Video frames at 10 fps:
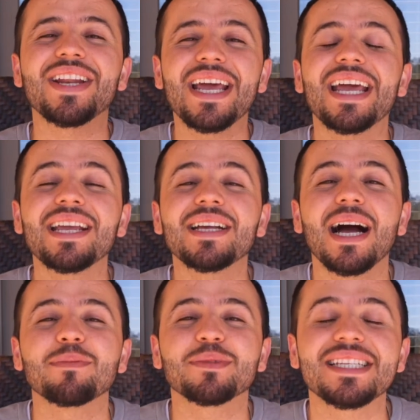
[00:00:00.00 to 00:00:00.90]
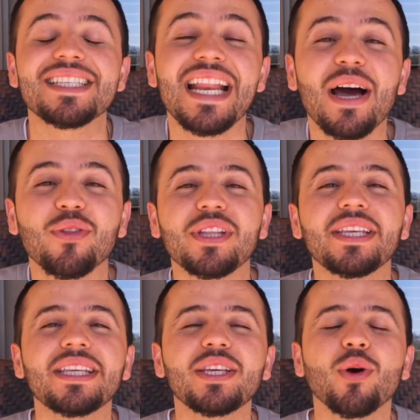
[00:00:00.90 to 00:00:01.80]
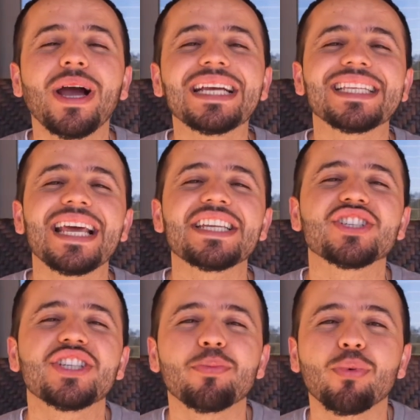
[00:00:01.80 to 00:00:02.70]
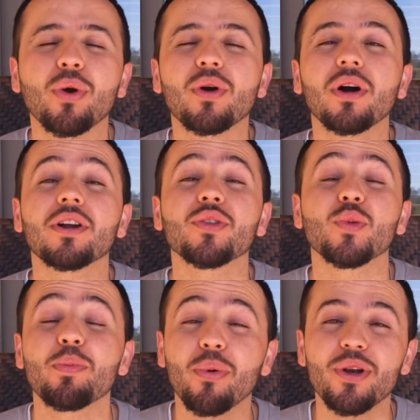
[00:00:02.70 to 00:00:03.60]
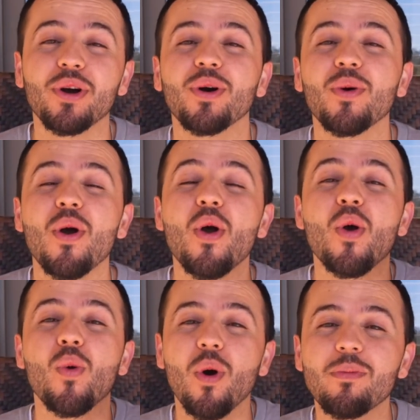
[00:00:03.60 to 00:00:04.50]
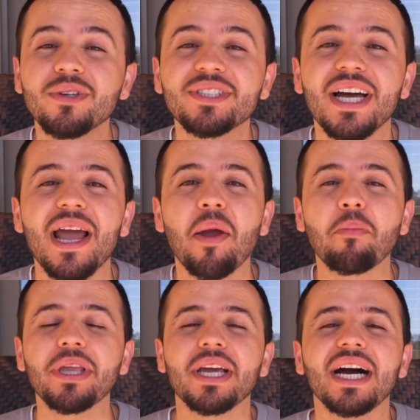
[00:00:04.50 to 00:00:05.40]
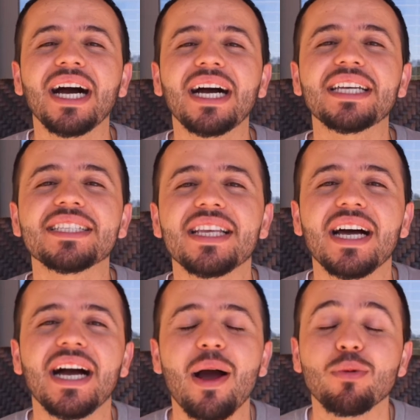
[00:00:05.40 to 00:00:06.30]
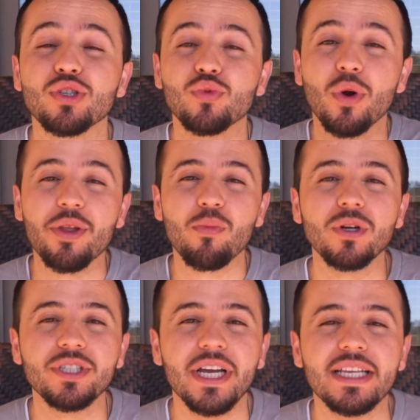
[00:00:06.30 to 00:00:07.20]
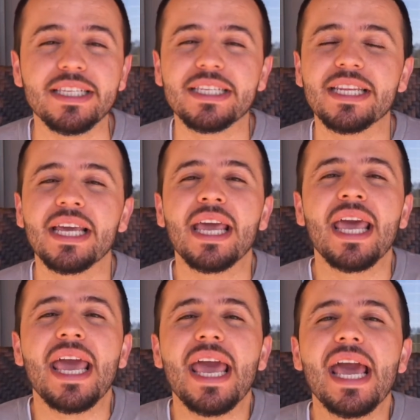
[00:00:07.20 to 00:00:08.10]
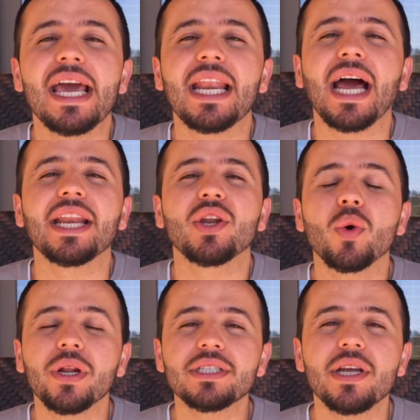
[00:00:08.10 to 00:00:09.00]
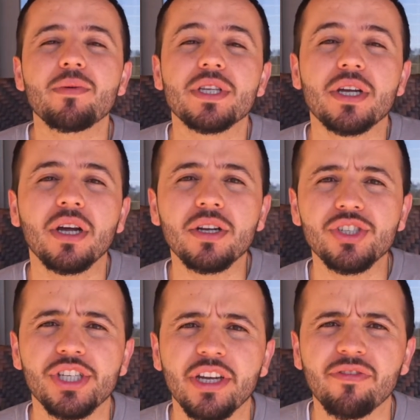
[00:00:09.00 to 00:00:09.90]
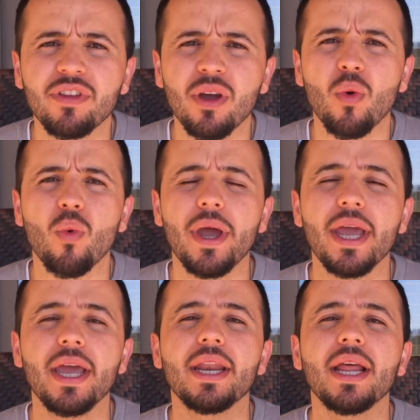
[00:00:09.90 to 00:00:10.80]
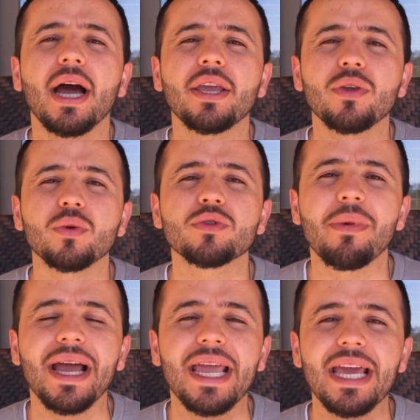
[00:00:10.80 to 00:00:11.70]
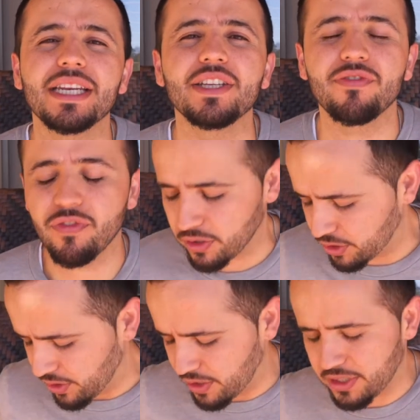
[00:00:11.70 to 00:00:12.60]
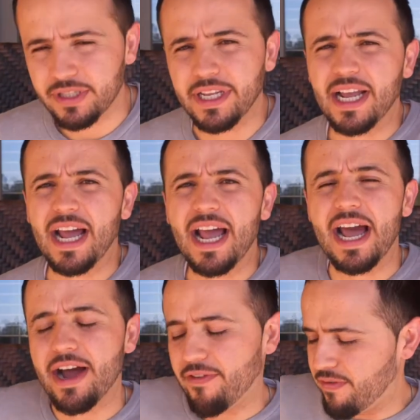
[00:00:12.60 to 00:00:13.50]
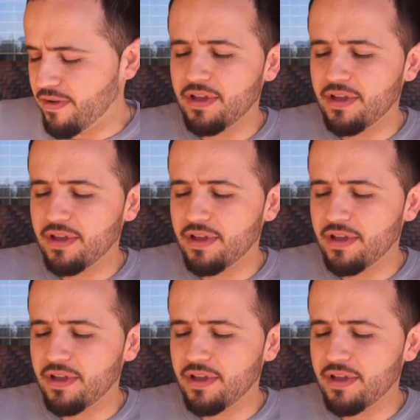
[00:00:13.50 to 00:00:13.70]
today I'm testing out the EOSHD Pro Color 3.0 one more time because uh, I was running more tests and I noticed there was a color shift when I used my ND filter. This thing I have